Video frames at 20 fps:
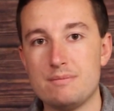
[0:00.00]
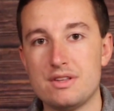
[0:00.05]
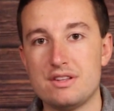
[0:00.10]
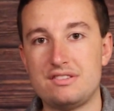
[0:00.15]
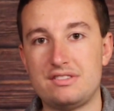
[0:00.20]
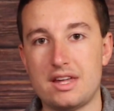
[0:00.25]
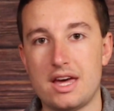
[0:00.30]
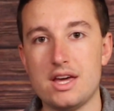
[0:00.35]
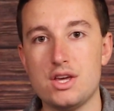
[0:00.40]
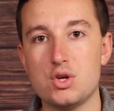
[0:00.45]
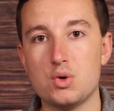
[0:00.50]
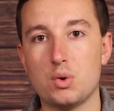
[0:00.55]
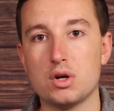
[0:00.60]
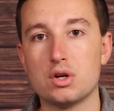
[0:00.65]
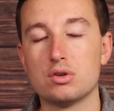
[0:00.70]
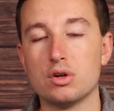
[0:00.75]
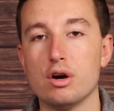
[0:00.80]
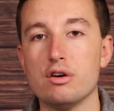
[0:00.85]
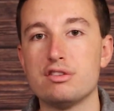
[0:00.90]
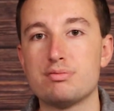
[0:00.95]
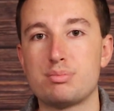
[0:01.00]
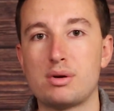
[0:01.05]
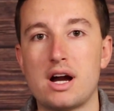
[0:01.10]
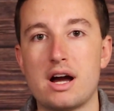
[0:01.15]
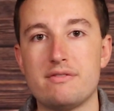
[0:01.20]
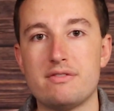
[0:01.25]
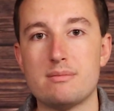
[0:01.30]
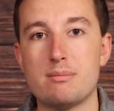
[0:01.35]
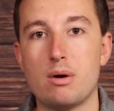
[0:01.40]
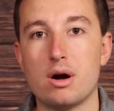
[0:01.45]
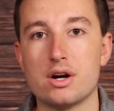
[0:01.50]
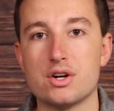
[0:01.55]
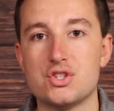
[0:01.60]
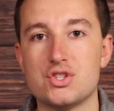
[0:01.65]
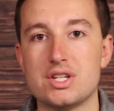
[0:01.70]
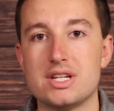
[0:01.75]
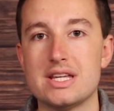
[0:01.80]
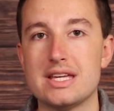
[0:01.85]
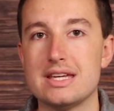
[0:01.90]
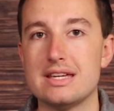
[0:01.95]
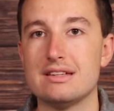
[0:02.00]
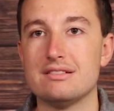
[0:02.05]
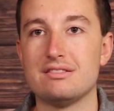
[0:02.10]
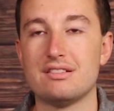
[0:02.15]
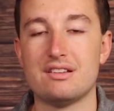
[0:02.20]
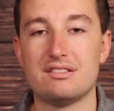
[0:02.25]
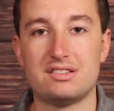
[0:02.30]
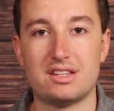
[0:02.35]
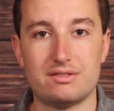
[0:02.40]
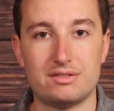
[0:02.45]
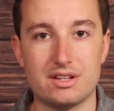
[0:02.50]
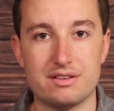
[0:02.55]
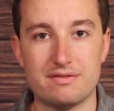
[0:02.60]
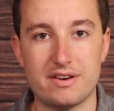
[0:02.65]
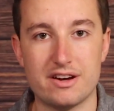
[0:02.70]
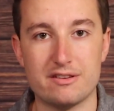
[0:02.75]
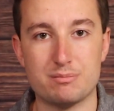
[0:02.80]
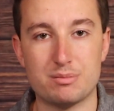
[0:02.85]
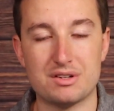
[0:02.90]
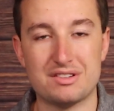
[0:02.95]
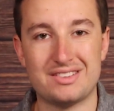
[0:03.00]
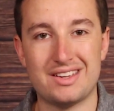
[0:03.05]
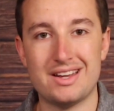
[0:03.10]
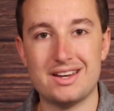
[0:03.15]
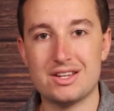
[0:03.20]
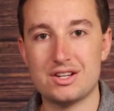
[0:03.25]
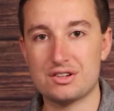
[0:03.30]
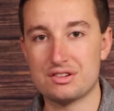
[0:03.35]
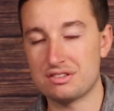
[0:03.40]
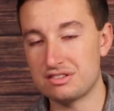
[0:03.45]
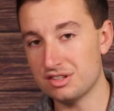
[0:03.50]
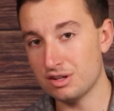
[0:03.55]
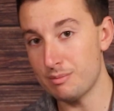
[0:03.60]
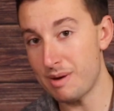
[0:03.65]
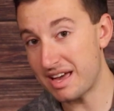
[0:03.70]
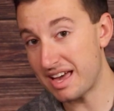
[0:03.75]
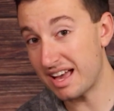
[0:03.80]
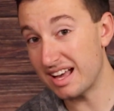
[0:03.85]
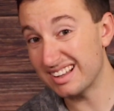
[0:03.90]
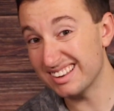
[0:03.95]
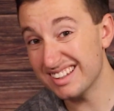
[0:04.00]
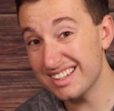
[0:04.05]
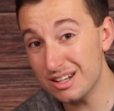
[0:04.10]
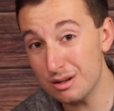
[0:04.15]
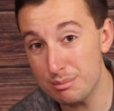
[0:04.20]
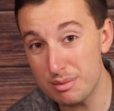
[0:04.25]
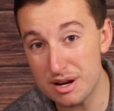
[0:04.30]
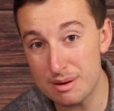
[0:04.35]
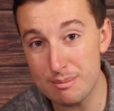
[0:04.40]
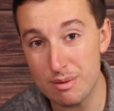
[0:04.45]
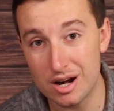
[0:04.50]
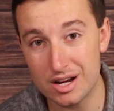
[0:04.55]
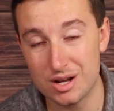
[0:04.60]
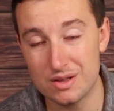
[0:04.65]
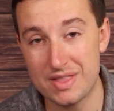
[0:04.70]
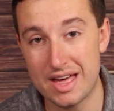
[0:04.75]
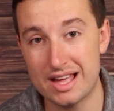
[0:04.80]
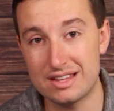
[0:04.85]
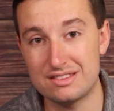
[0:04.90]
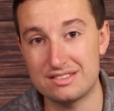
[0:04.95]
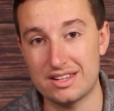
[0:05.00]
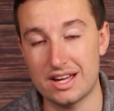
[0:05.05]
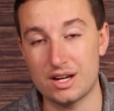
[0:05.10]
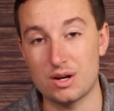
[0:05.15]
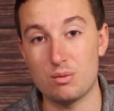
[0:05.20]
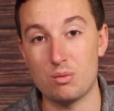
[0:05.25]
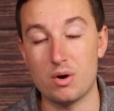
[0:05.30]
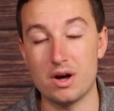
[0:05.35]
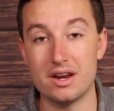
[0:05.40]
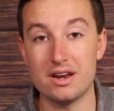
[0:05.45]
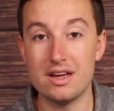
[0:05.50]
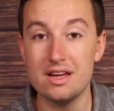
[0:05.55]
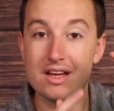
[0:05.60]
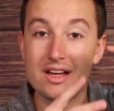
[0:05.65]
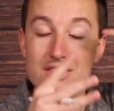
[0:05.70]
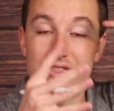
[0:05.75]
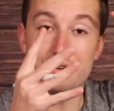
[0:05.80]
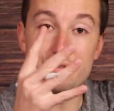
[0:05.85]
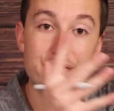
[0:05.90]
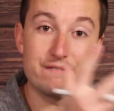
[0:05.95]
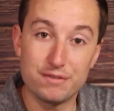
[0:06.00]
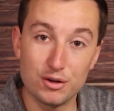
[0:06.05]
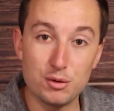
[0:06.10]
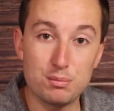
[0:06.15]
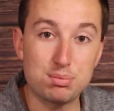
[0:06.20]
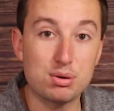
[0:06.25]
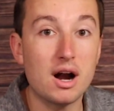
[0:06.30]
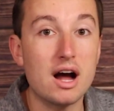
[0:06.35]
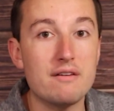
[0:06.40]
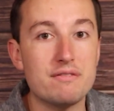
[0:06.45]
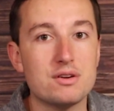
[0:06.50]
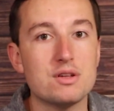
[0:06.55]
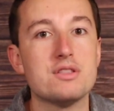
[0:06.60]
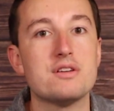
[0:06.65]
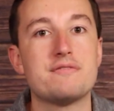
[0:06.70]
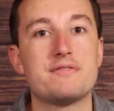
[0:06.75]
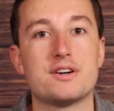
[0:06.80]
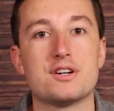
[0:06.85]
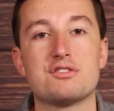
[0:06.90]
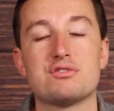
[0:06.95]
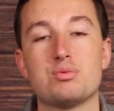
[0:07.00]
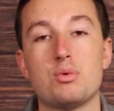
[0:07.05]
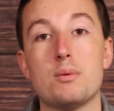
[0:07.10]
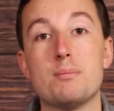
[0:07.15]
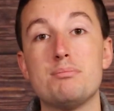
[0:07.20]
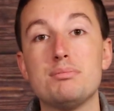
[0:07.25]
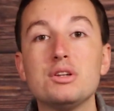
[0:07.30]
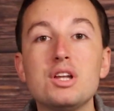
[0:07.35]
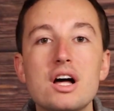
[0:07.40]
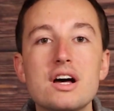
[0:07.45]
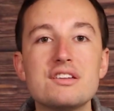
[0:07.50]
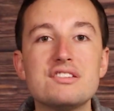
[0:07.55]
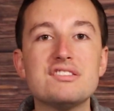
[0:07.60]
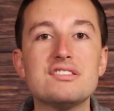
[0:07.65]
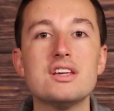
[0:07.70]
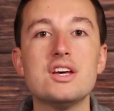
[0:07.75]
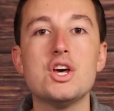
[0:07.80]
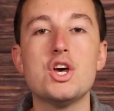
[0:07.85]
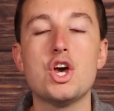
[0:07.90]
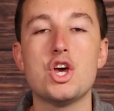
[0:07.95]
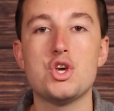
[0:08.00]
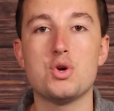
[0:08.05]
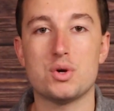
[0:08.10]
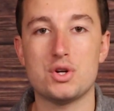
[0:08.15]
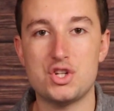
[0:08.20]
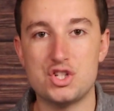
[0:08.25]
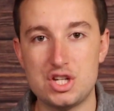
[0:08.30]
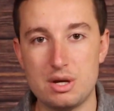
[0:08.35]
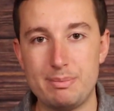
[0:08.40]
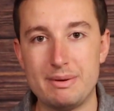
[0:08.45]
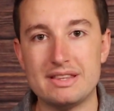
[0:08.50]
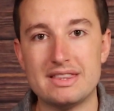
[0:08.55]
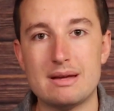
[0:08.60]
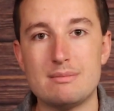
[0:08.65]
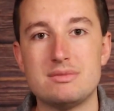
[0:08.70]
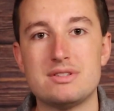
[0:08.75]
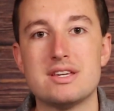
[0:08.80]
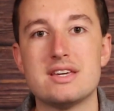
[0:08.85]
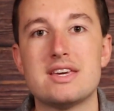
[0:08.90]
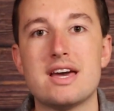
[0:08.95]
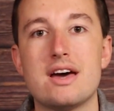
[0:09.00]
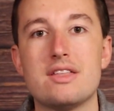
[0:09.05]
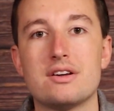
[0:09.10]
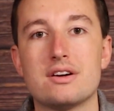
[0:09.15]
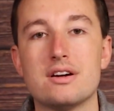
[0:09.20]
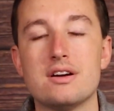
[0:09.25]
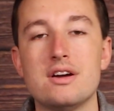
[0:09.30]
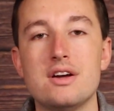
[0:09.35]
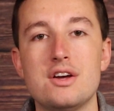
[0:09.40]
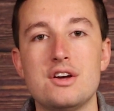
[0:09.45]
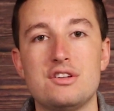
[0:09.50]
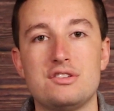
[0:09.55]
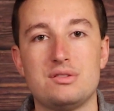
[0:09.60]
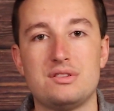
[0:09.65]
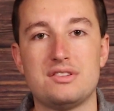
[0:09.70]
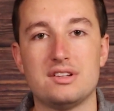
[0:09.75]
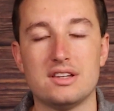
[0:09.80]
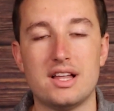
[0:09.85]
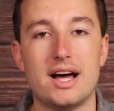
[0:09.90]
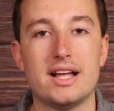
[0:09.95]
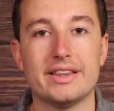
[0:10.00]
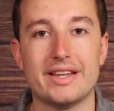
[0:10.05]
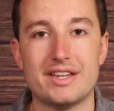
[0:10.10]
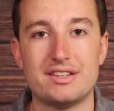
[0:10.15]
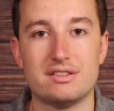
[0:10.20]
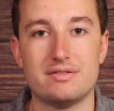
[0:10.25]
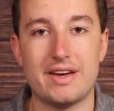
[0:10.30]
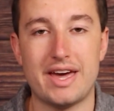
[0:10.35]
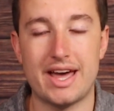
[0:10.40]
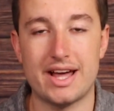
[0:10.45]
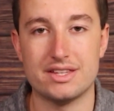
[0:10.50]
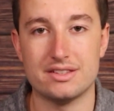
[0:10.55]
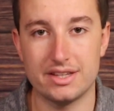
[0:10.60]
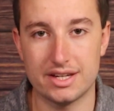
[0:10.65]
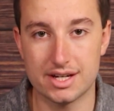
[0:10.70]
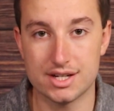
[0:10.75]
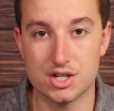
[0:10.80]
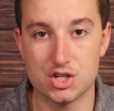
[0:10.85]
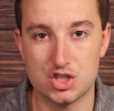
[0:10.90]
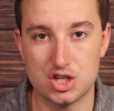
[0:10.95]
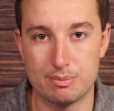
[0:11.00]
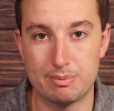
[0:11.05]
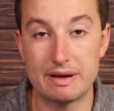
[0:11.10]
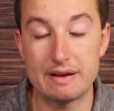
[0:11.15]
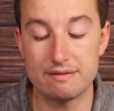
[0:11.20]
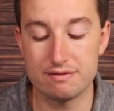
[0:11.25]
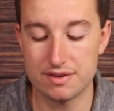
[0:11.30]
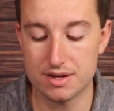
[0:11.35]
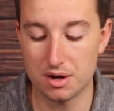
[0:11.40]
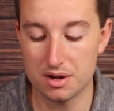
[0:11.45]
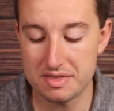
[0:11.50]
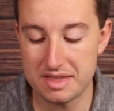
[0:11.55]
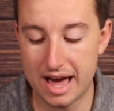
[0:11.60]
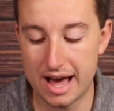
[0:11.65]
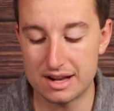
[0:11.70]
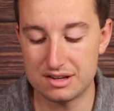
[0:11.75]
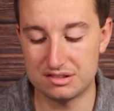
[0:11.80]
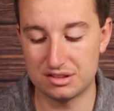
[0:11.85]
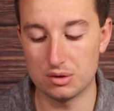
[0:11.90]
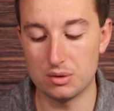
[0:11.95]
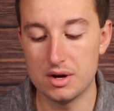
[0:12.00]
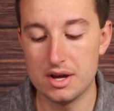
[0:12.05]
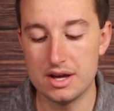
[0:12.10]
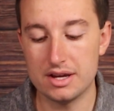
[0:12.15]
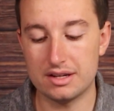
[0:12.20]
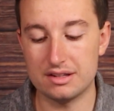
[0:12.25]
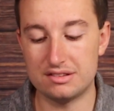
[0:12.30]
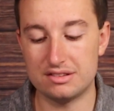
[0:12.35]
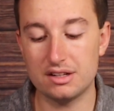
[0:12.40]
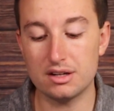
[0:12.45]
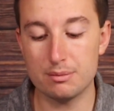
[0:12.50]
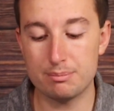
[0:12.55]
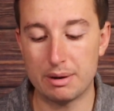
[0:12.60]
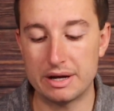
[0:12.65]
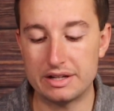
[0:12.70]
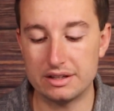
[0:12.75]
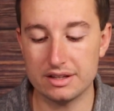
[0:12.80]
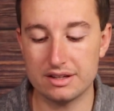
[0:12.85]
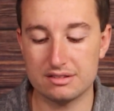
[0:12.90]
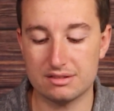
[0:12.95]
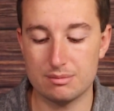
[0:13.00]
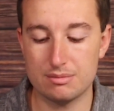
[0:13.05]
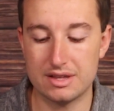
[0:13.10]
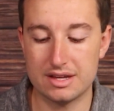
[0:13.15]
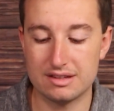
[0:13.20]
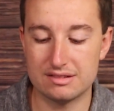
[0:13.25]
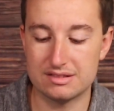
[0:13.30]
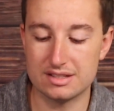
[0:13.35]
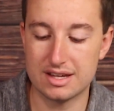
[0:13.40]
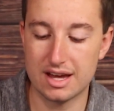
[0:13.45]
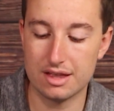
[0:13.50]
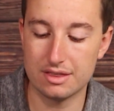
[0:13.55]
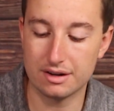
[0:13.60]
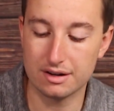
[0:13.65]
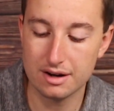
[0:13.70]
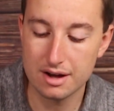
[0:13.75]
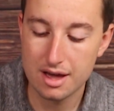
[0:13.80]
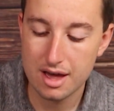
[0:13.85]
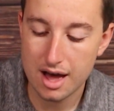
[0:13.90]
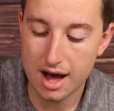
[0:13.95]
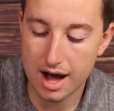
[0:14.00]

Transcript: Say your gross profit margin is 75%. You're still making a little bit of money on that second one, the full profit on the first one, plus you're shipping them together, so it's a lot less of a handling and a shipping fee on that. So consider bundling some things together.